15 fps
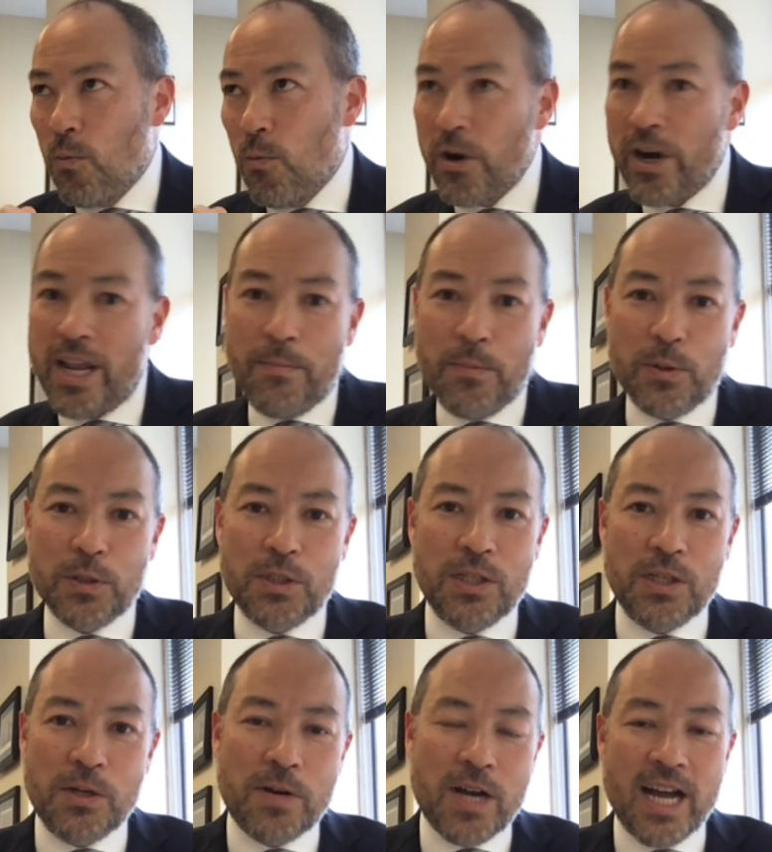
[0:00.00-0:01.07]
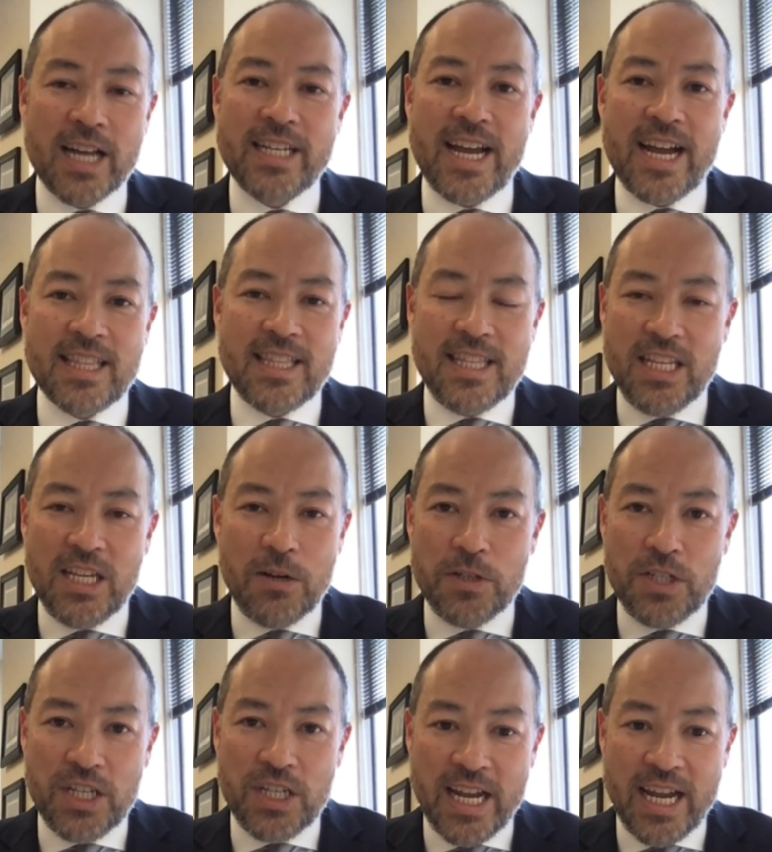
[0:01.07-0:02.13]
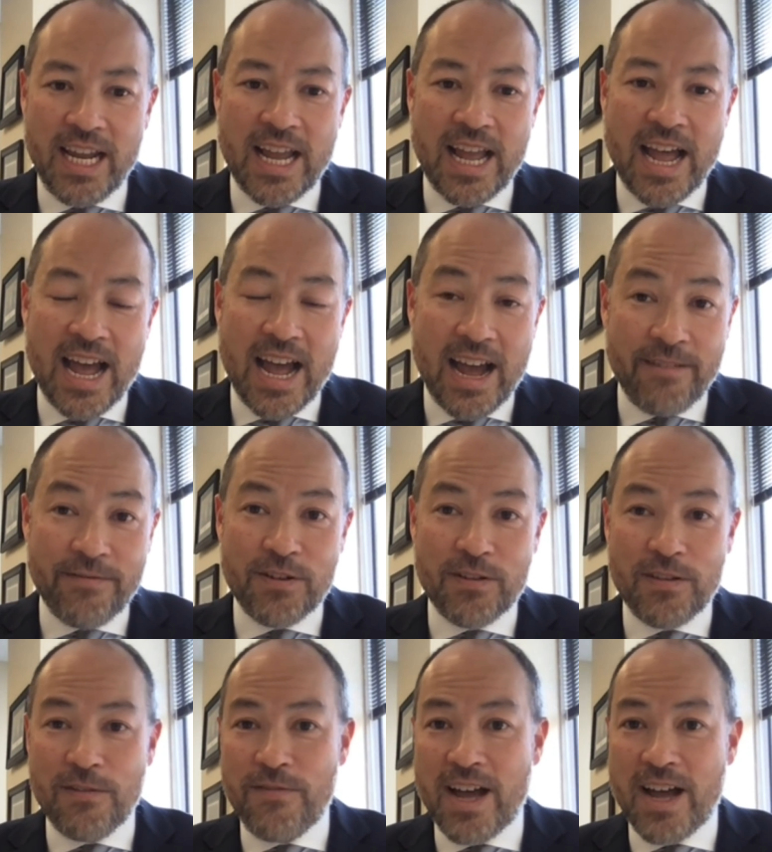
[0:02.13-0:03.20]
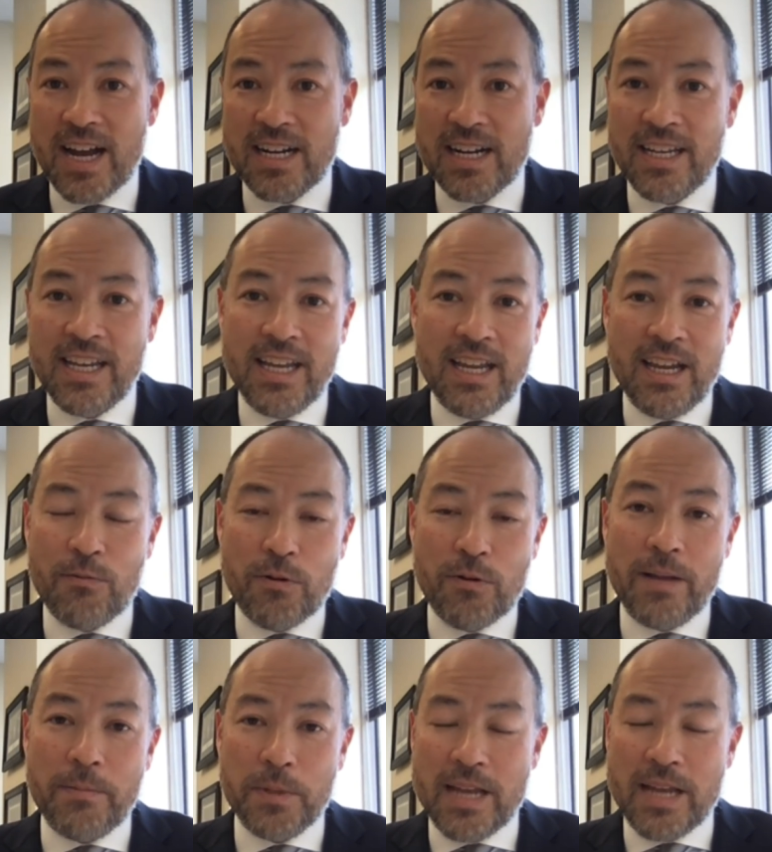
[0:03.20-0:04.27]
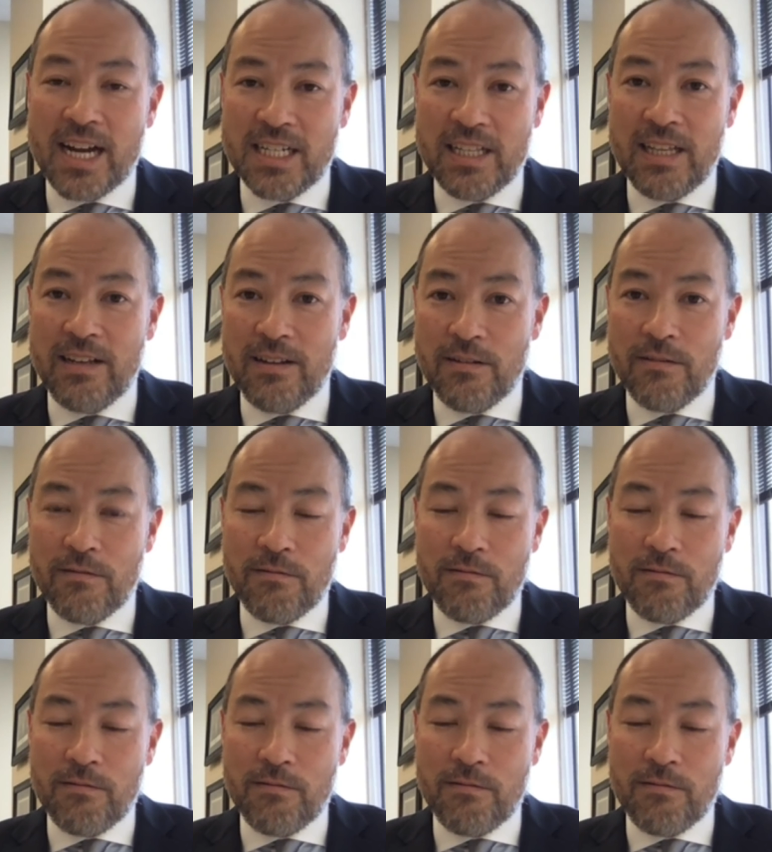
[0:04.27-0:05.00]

were able to contact the DOJ after the fact, were able to actually